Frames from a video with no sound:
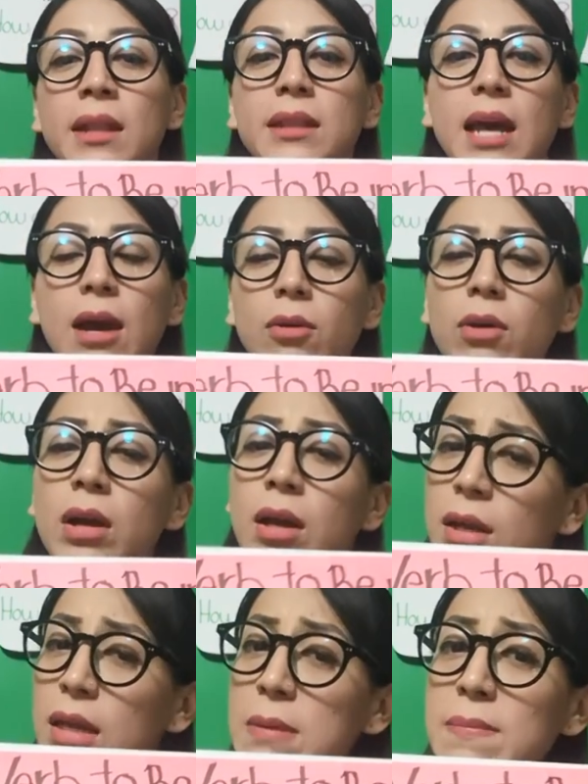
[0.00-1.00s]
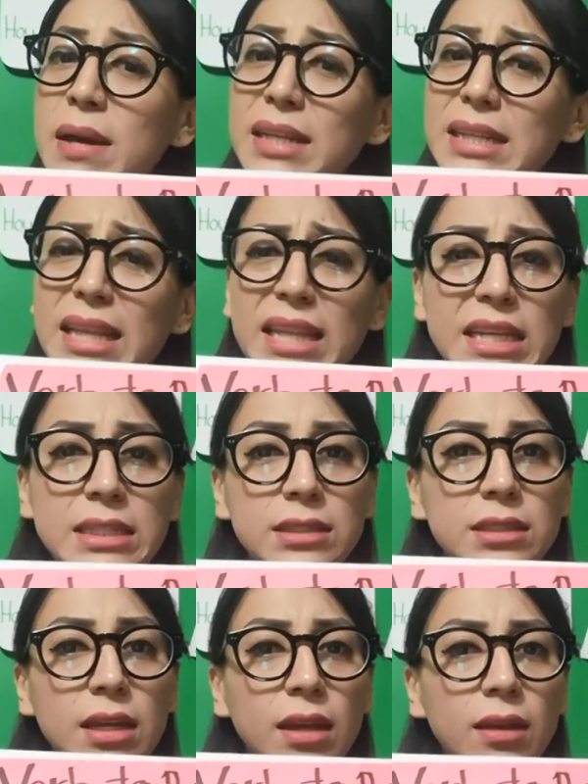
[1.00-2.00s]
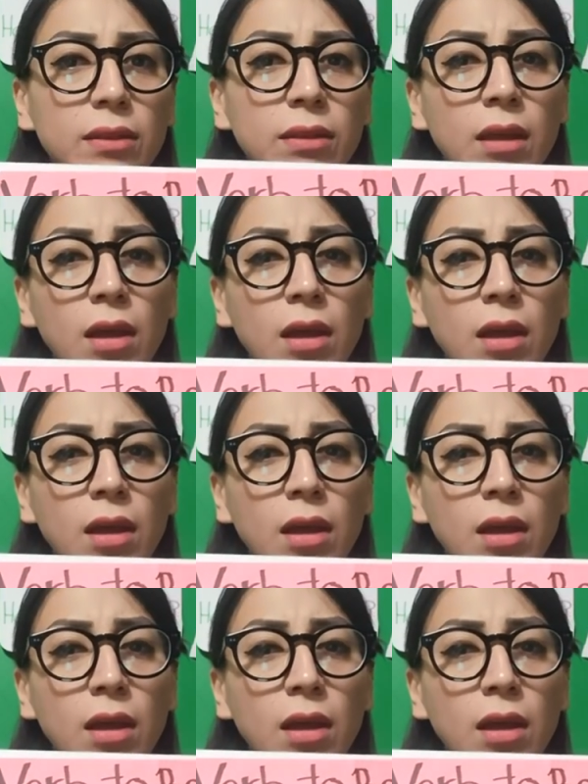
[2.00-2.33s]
Now, imagine that I said,